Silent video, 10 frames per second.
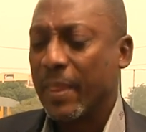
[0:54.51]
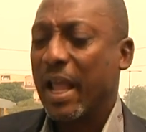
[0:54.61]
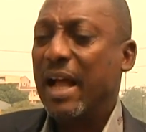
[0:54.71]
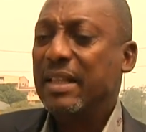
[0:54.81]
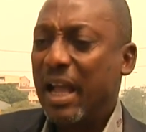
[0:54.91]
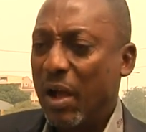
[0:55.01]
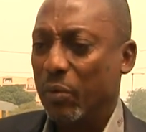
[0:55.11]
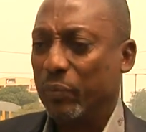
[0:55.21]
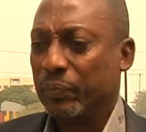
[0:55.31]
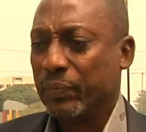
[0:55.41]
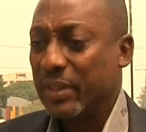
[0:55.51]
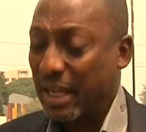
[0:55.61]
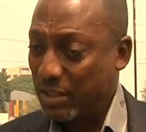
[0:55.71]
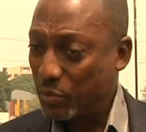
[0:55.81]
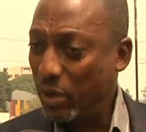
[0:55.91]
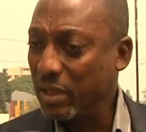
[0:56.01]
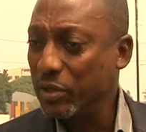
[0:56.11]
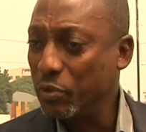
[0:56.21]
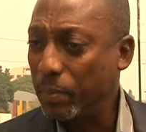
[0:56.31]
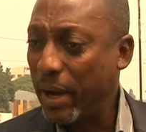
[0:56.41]
And now, that is where the
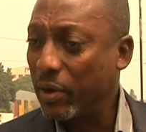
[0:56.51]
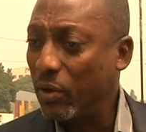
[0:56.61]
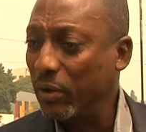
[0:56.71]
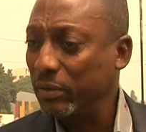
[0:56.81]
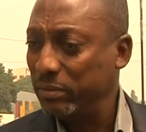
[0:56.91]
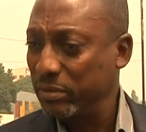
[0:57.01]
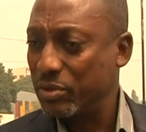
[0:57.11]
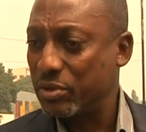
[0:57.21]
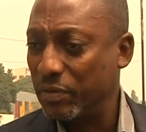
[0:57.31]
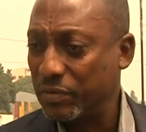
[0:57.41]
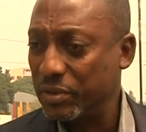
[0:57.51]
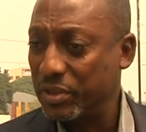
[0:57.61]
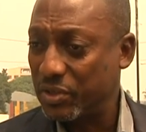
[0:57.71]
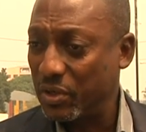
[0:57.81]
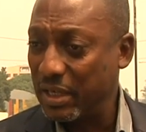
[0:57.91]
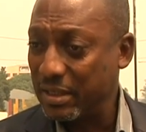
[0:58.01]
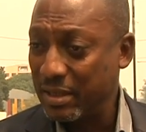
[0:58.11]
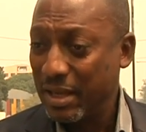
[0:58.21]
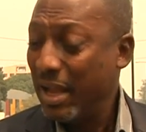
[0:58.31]
group I call soft discordance.